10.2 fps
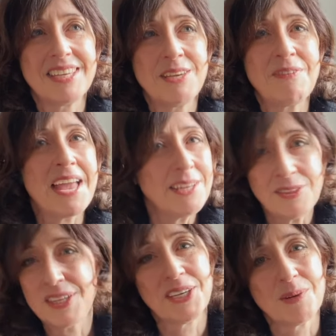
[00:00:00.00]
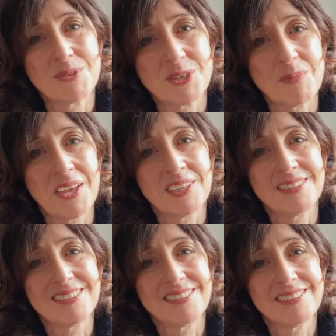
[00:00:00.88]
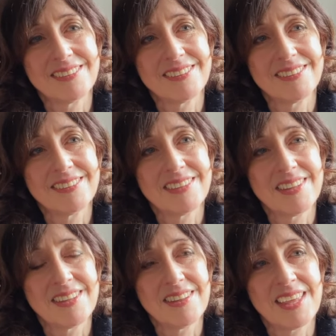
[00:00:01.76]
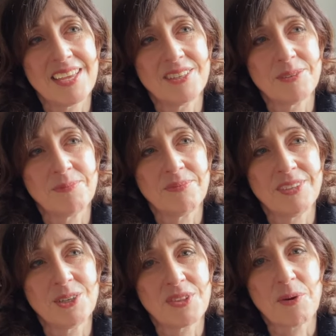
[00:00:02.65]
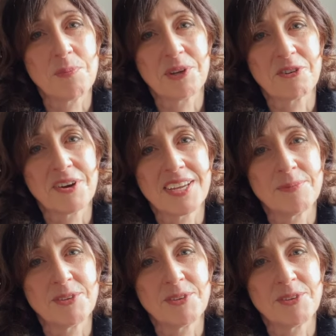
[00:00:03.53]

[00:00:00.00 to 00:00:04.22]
If anything comes to mind, then, you know, that would be great.